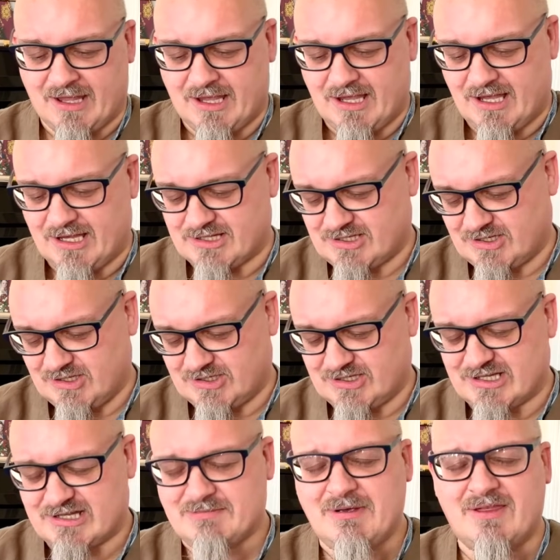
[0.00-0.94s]
It's good
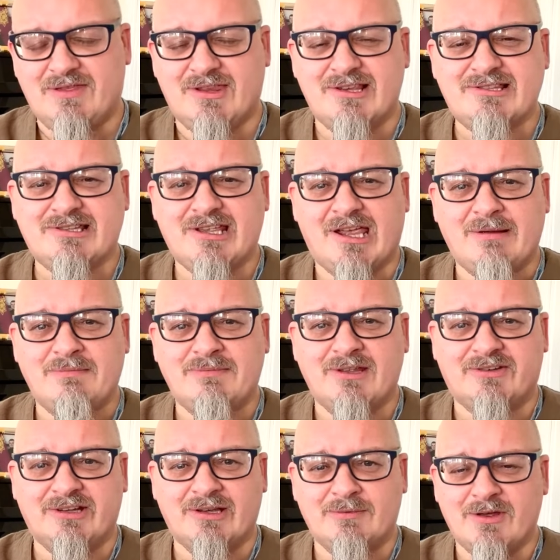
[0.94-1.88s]
to spend this time
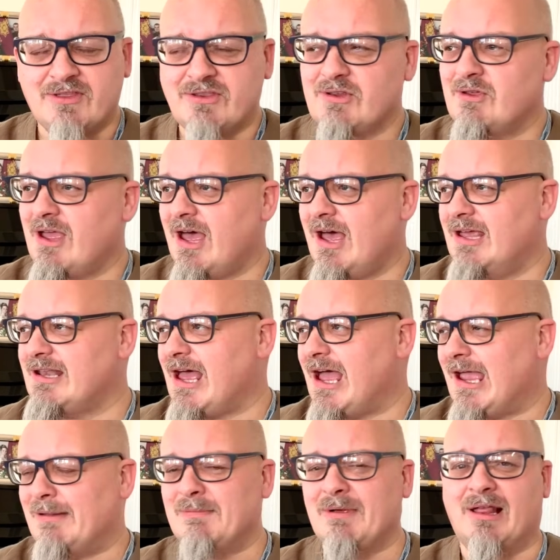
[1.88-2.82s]
knitting with you, and
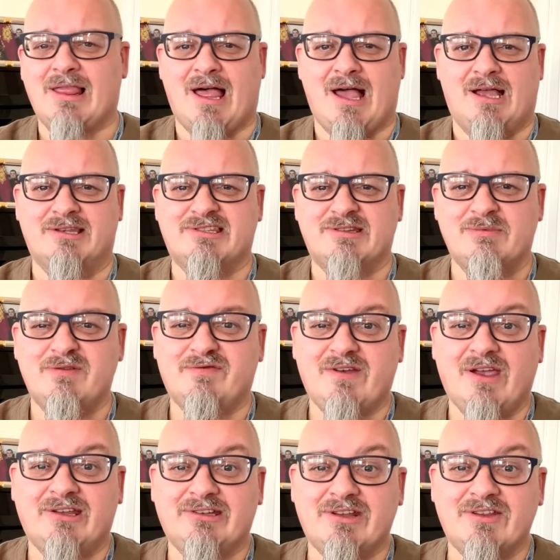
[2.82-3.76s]
I'm glad to be
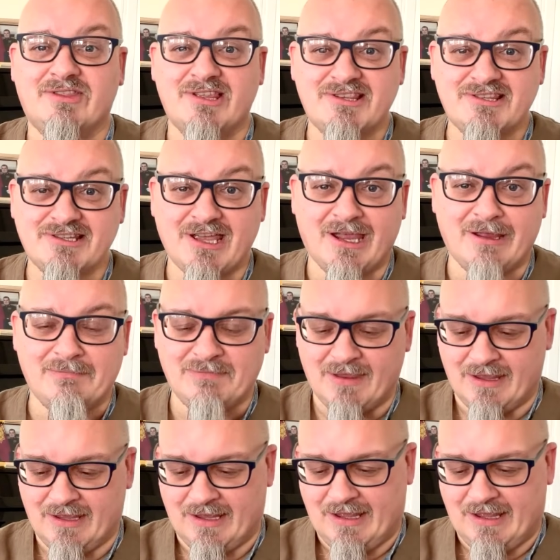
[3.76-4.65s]
finding this time